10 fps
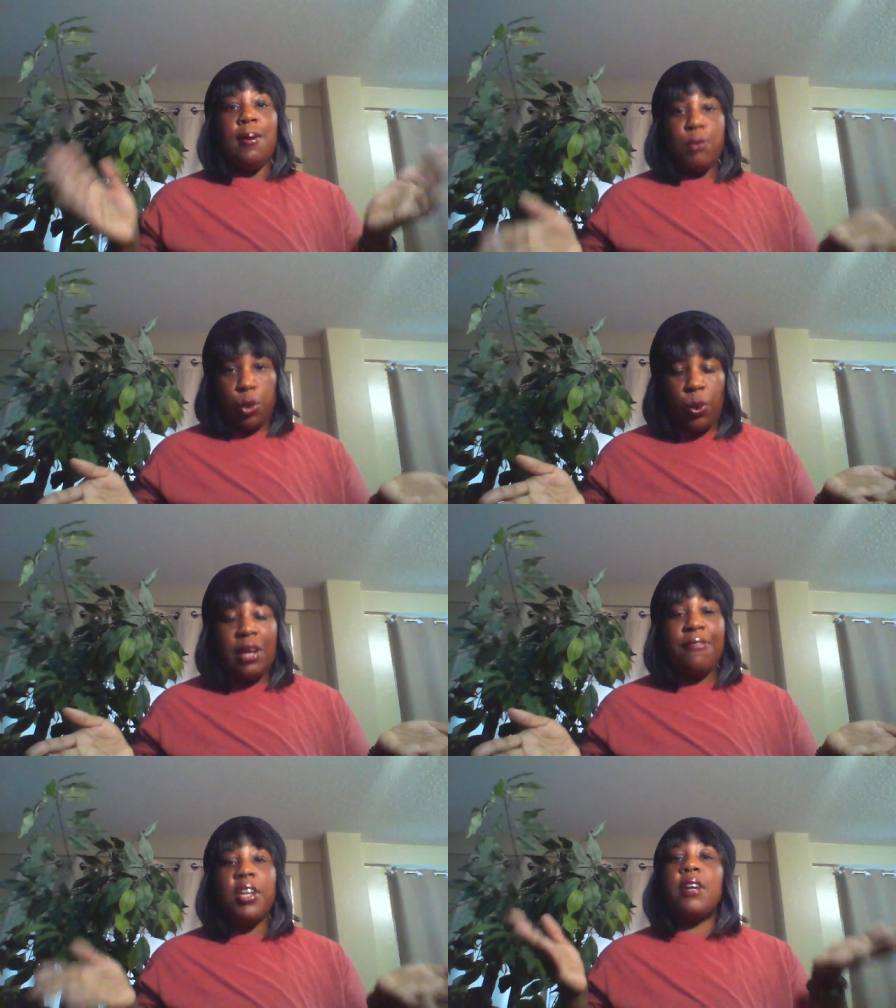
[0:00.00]

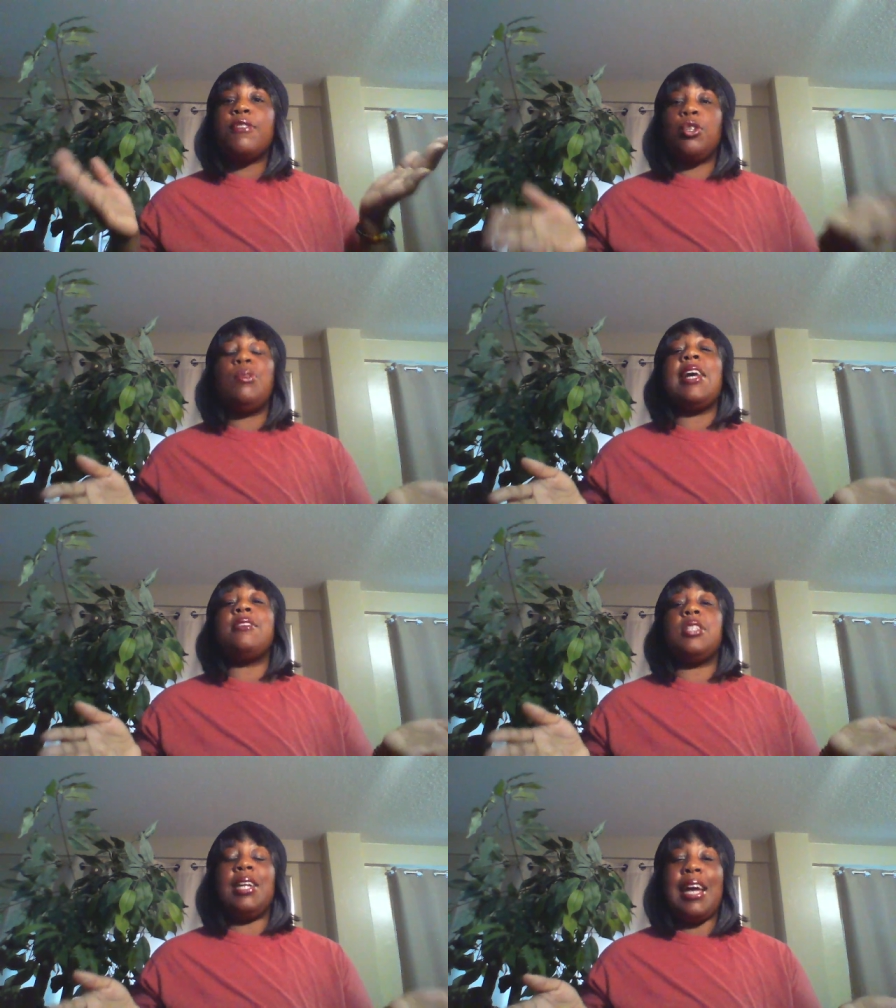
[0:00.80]
twenty-fifth, two
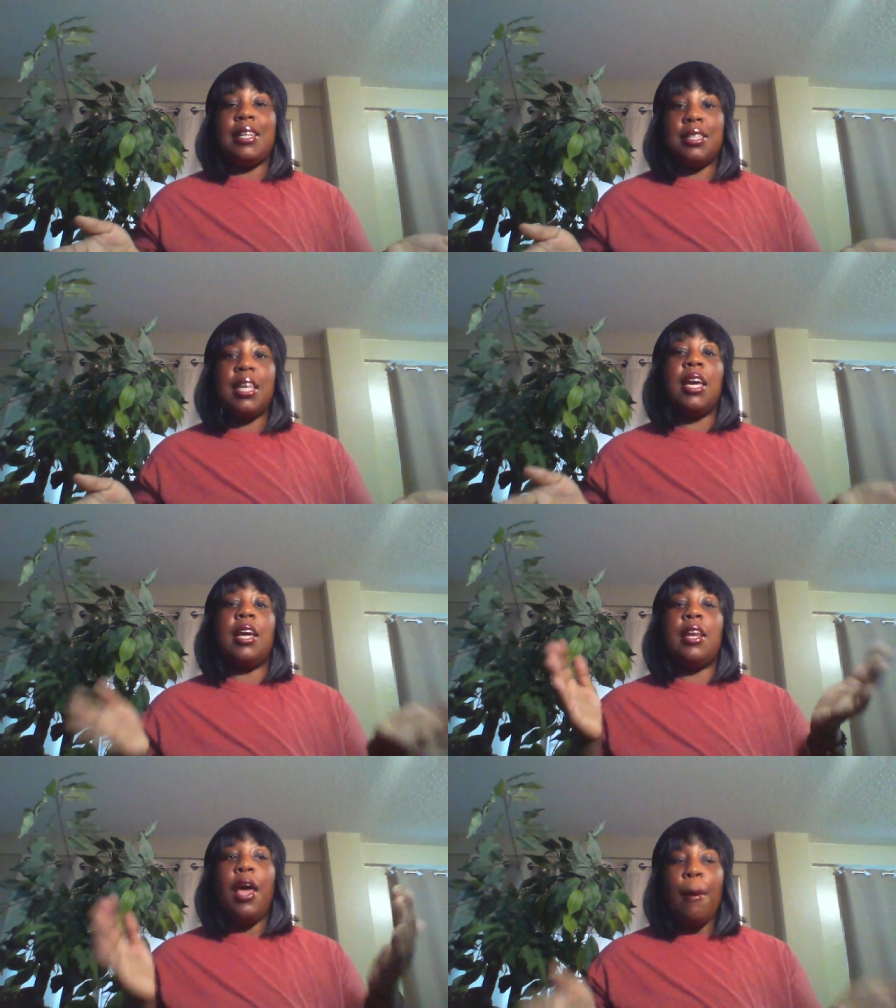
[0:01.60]
thousand
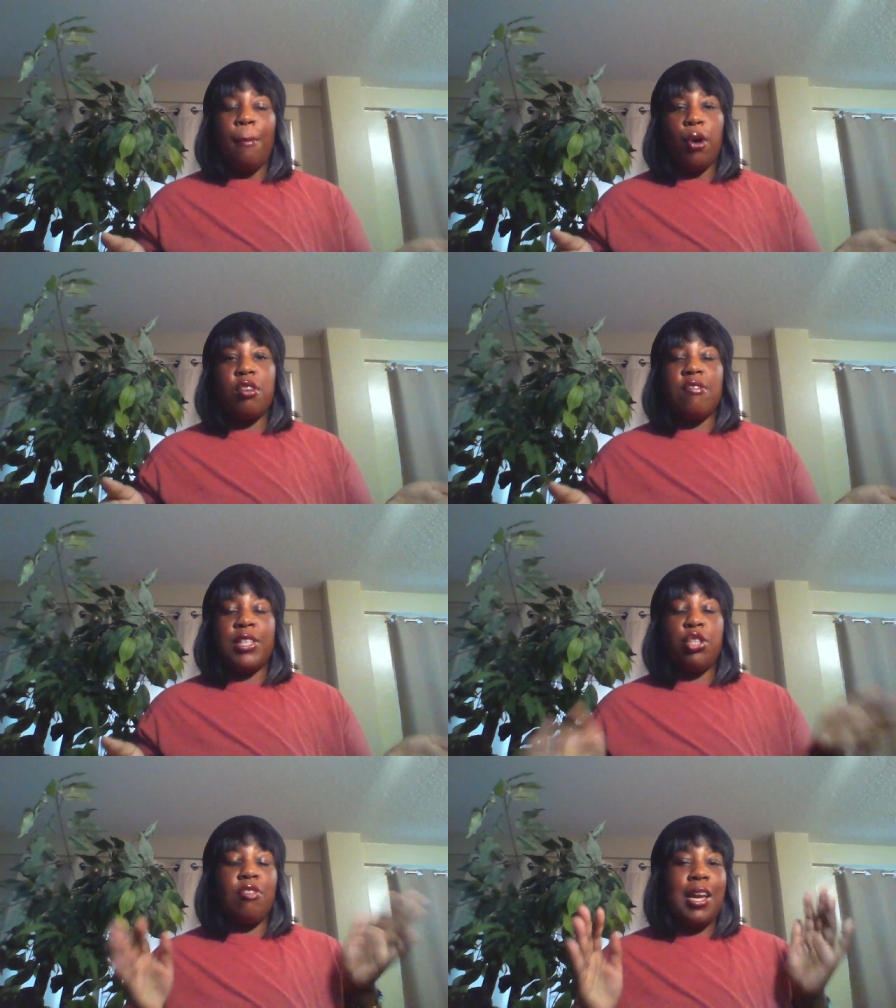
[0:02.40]
nineteen. Mercury
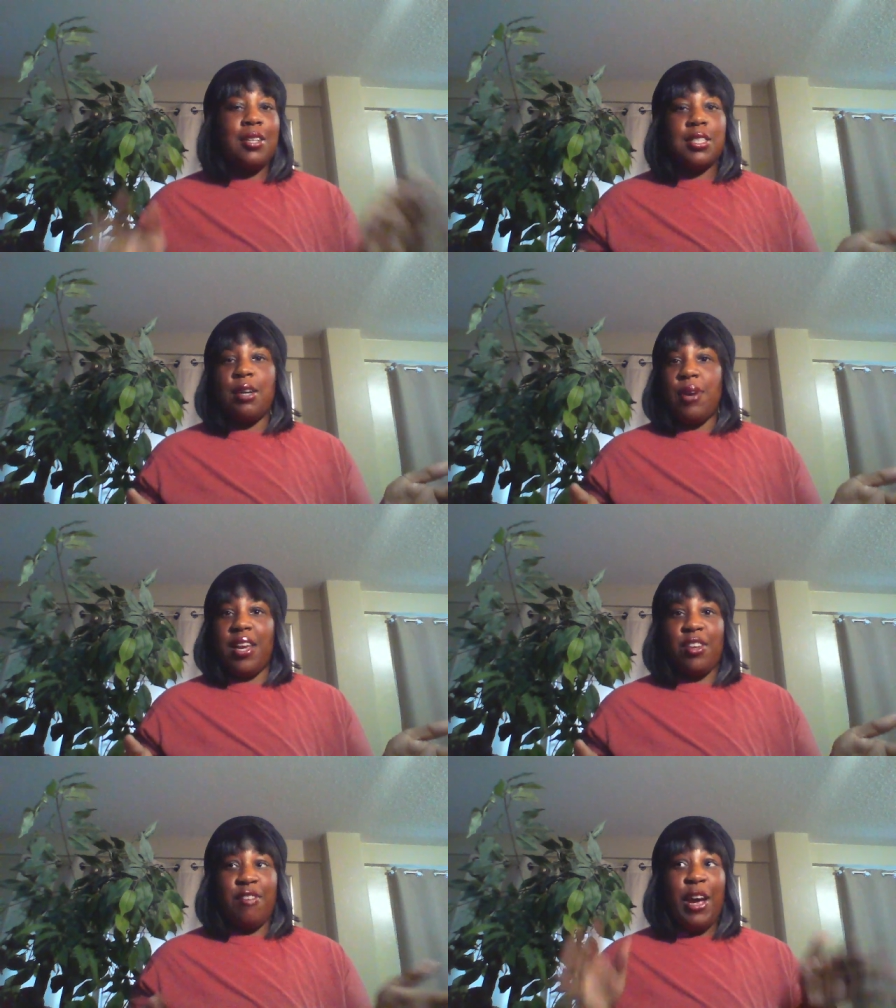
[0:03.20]
retrograde is still
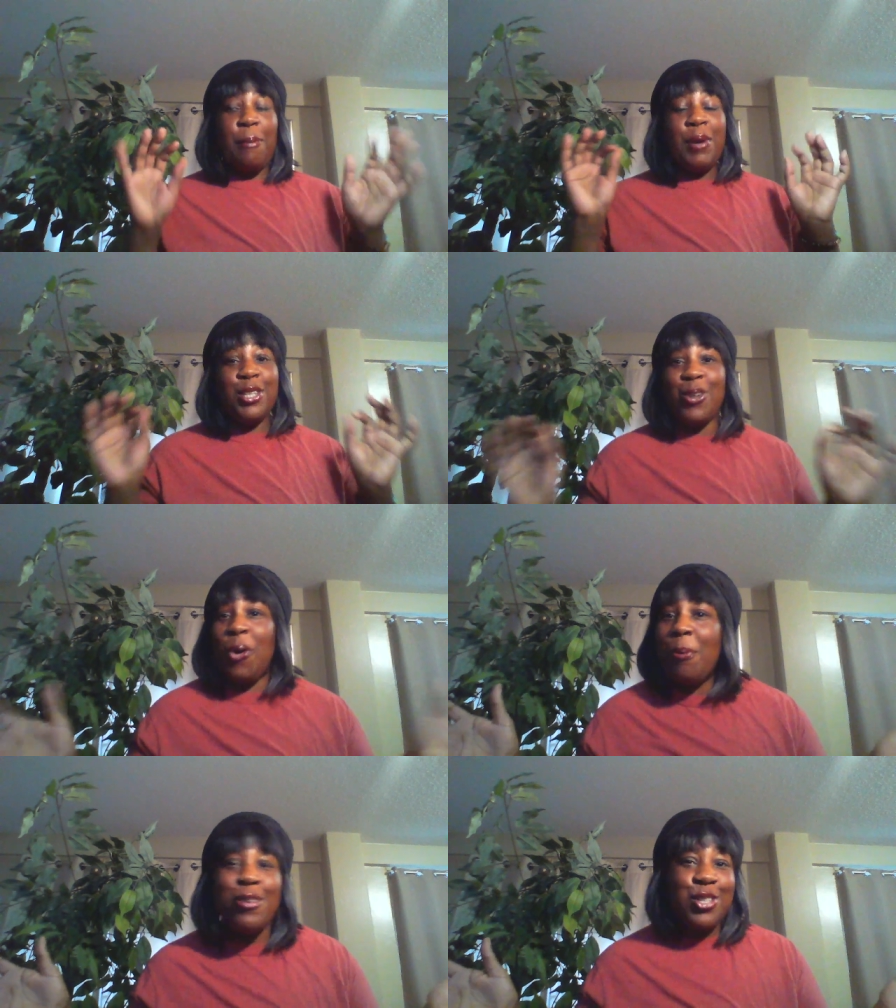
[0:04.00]
hanging around, but it's
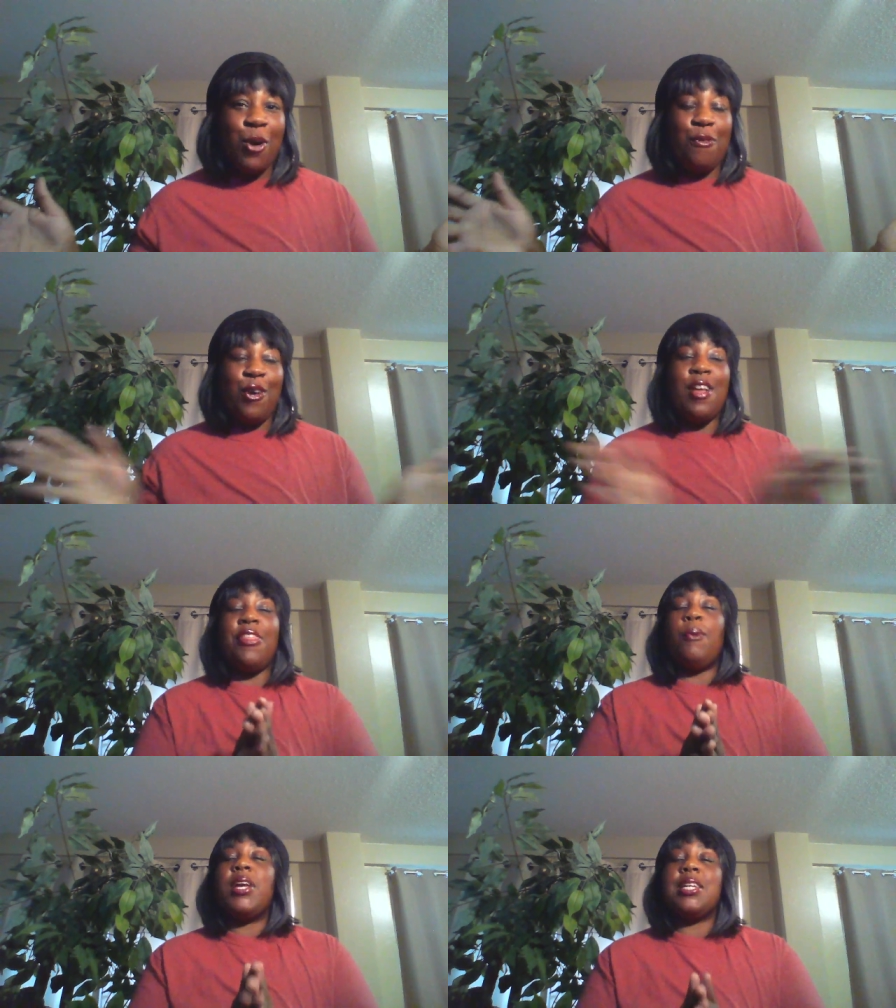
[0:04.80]
almost over, and
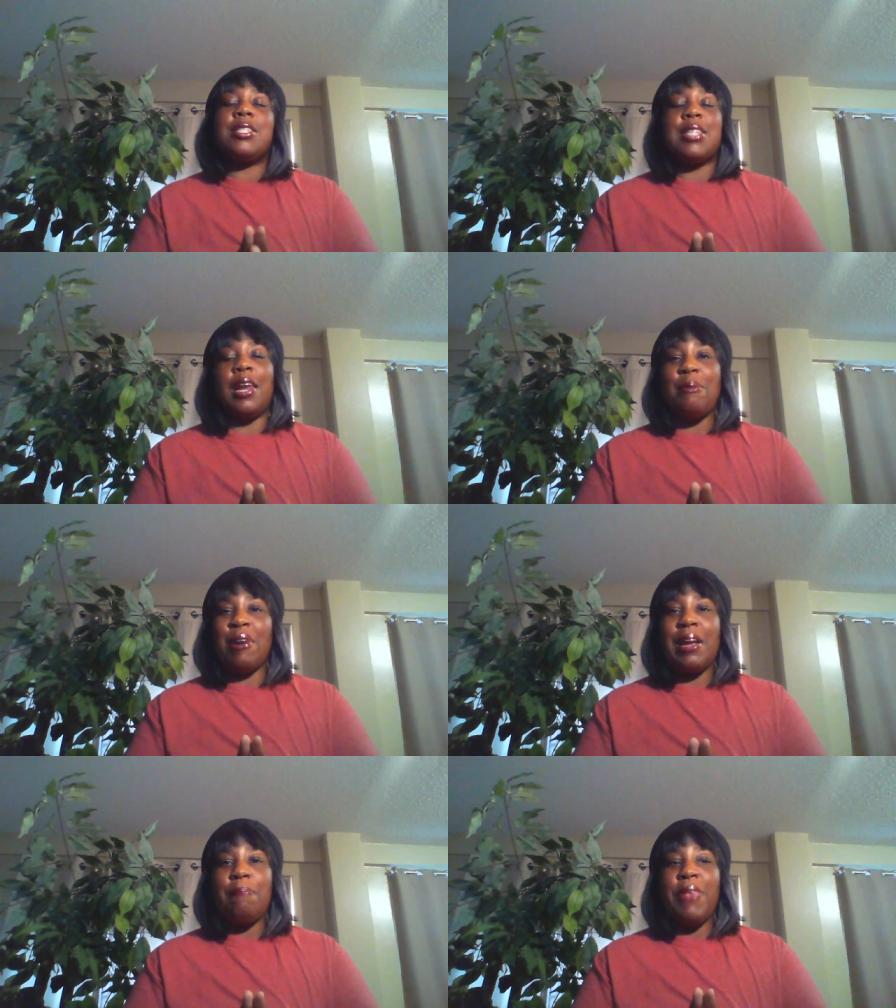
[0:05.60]
then we can
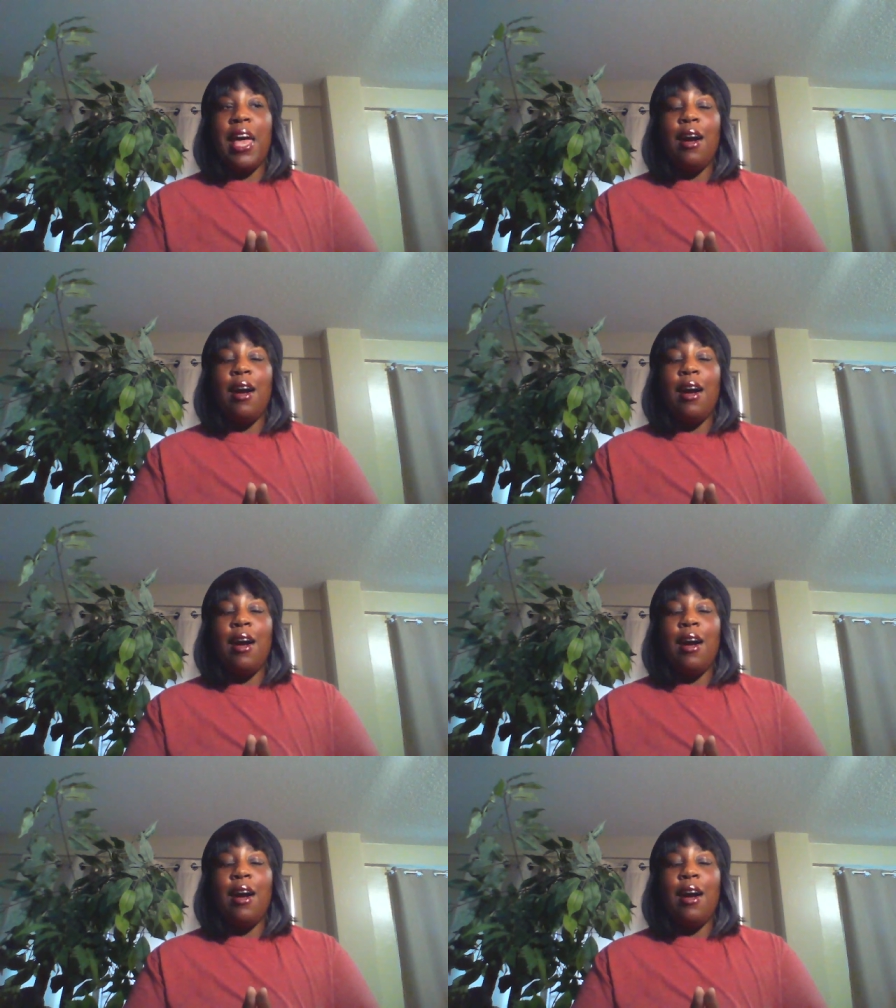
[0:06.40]
celebrate.